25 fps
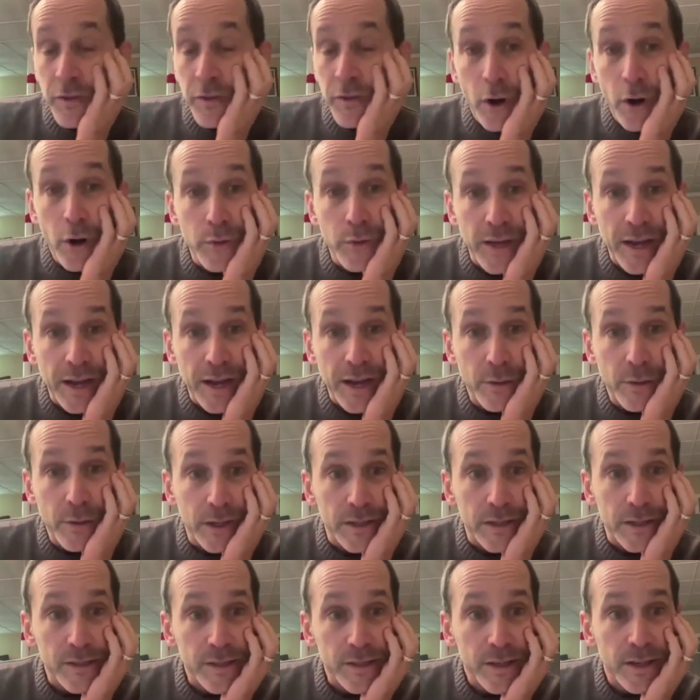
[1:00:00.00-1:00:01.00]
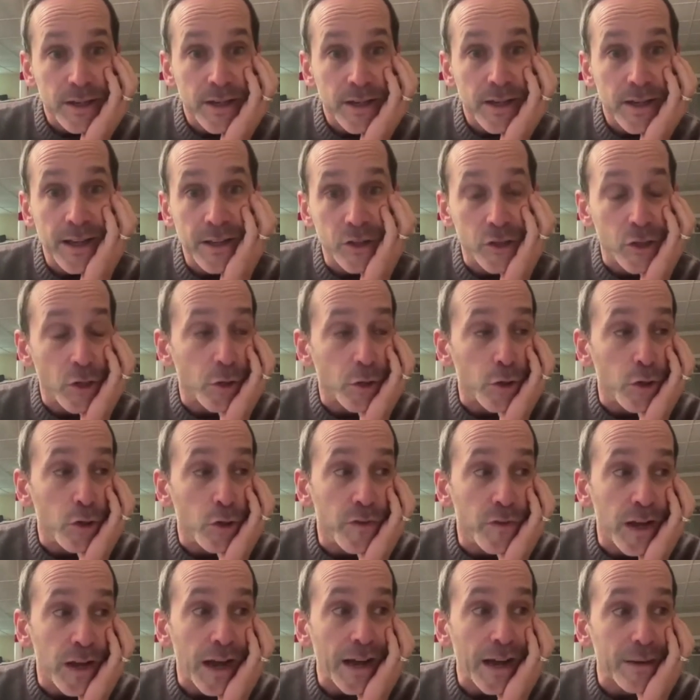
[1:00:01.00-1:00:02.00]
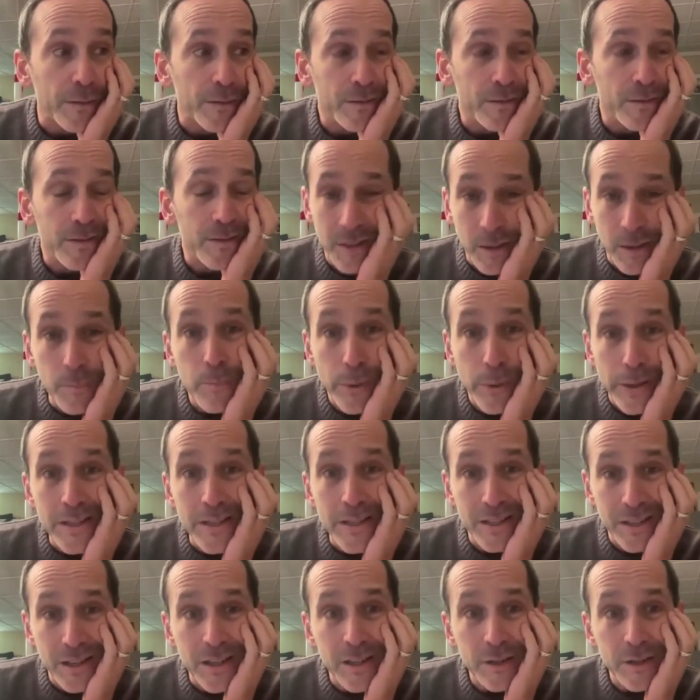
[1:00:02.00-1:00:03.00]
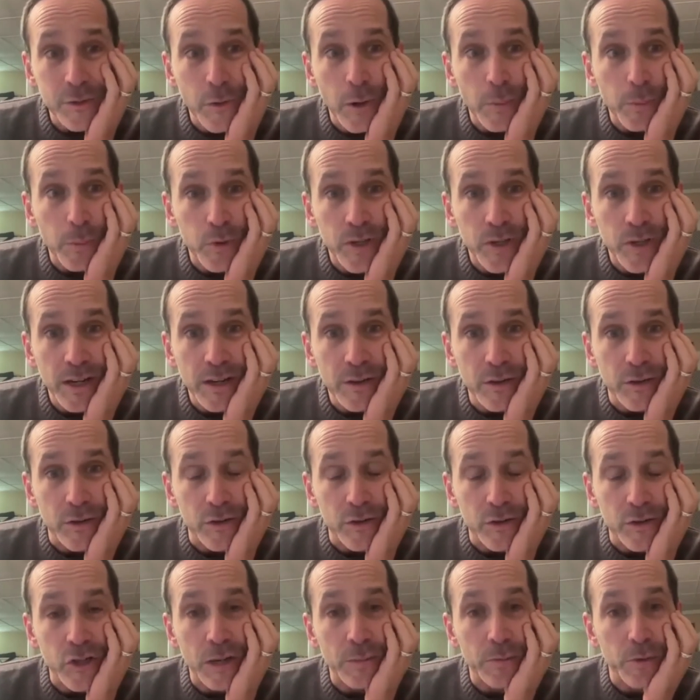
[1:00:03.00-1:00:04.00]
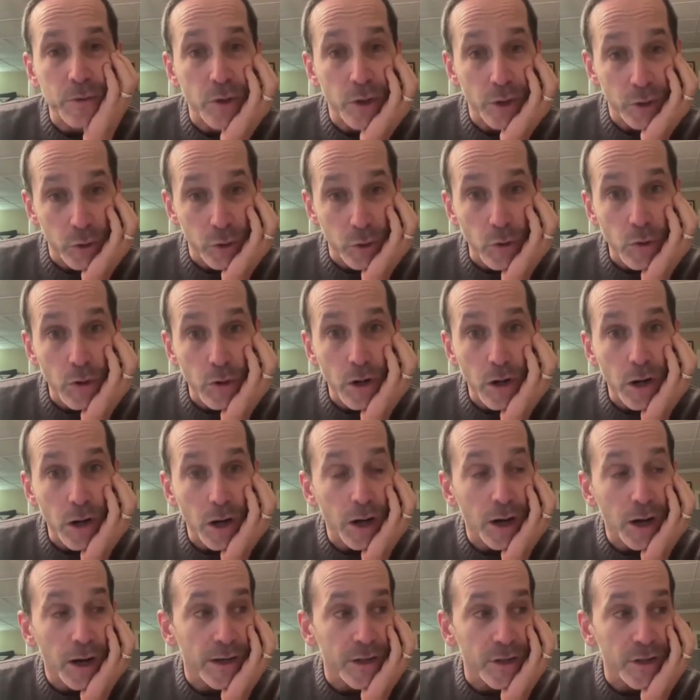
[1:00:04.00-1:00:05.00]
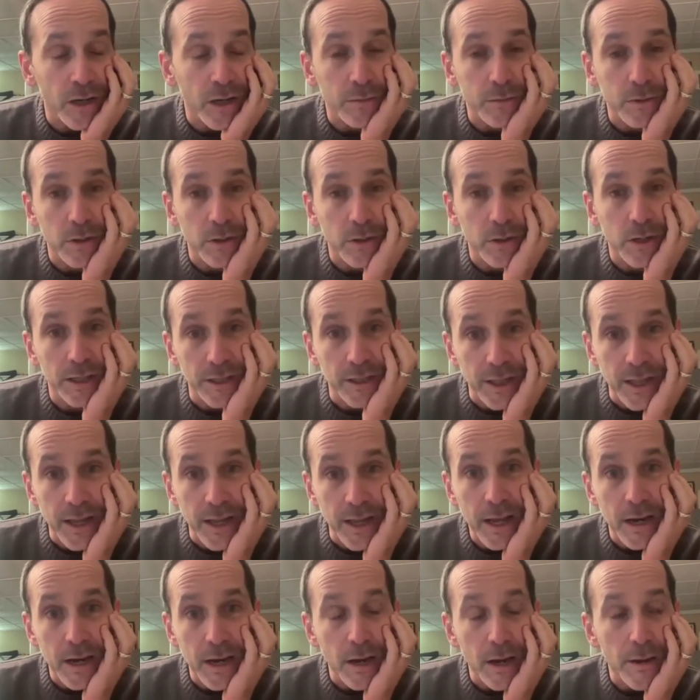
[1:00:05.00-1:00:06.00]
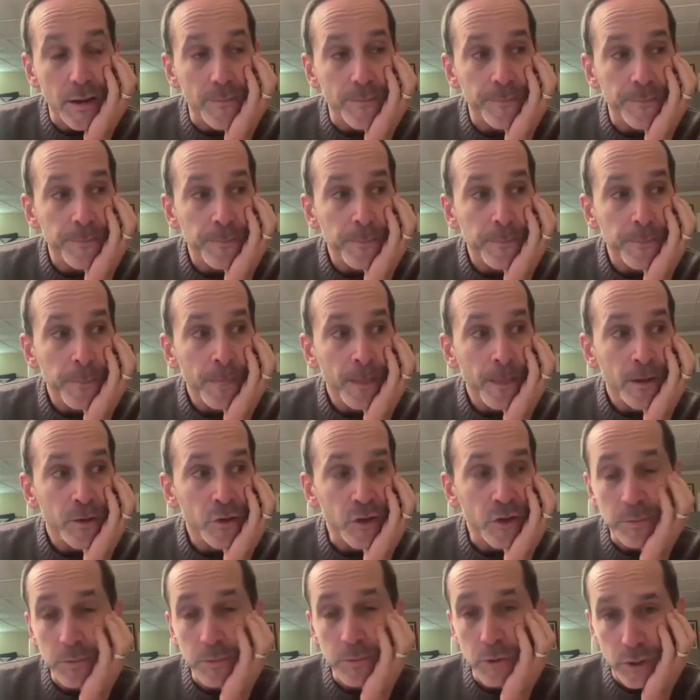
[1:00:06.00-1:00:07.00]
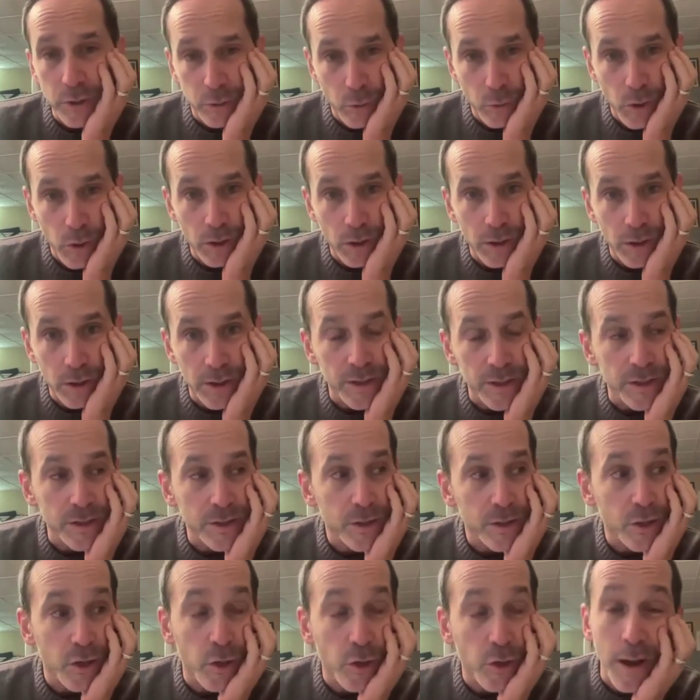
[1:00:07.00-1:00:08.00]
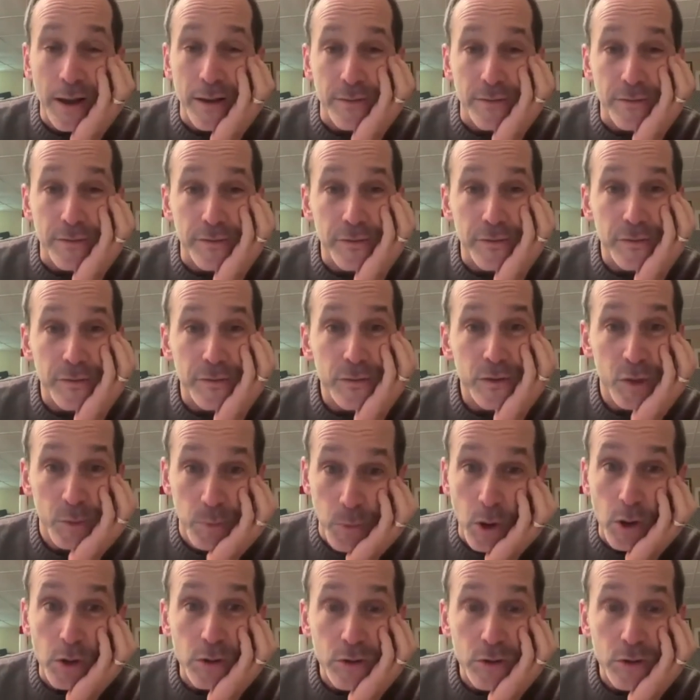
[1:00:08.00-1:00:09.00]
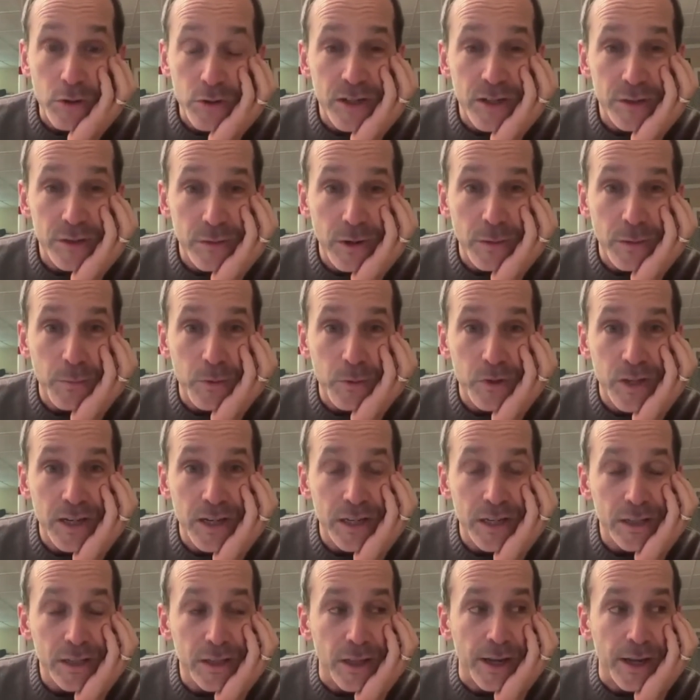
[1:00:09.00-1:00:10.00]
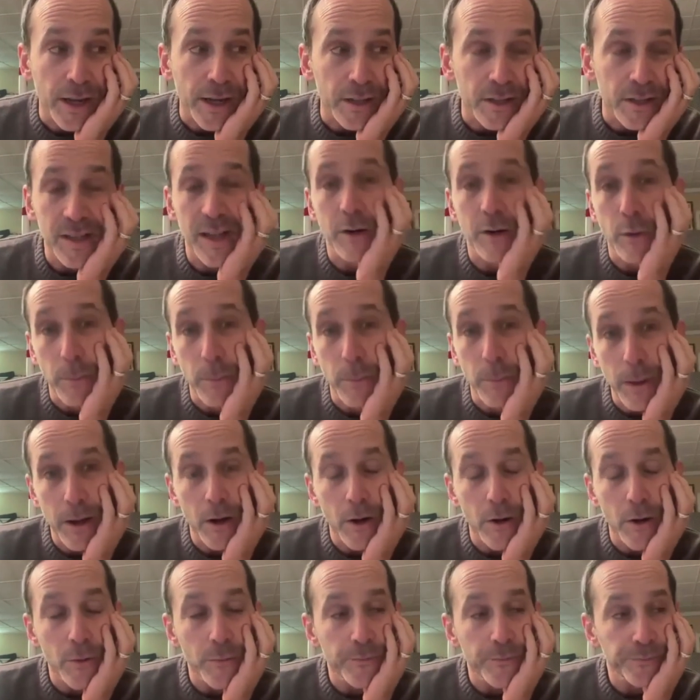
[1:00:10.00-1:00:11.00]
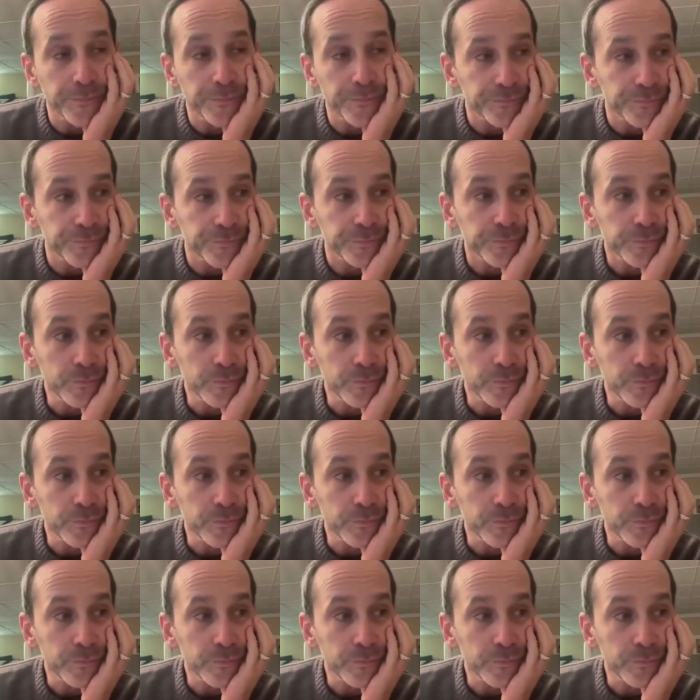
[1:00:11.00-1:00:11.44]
of their own counties. And so you've got some big cities represented. There's a chapter on New York and a chapter on Atlanta, chapter on New Orleans. You have smaller cities represented like Sacramento,